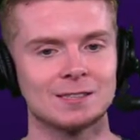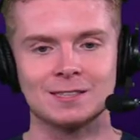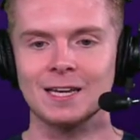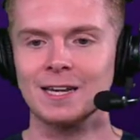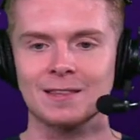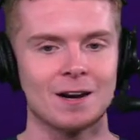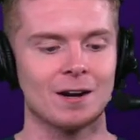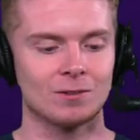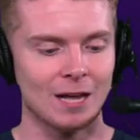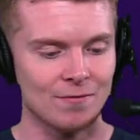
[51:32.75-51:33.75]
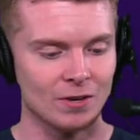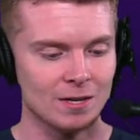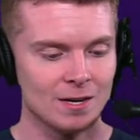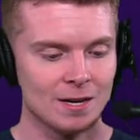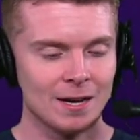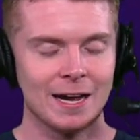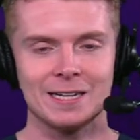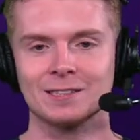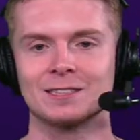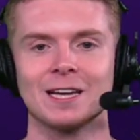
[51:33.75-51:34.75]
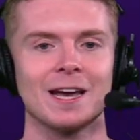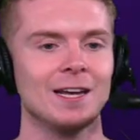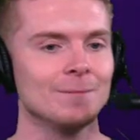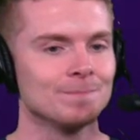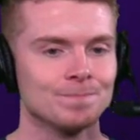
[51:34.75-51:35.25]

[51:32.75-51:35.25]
sitting there at 11 and just saying,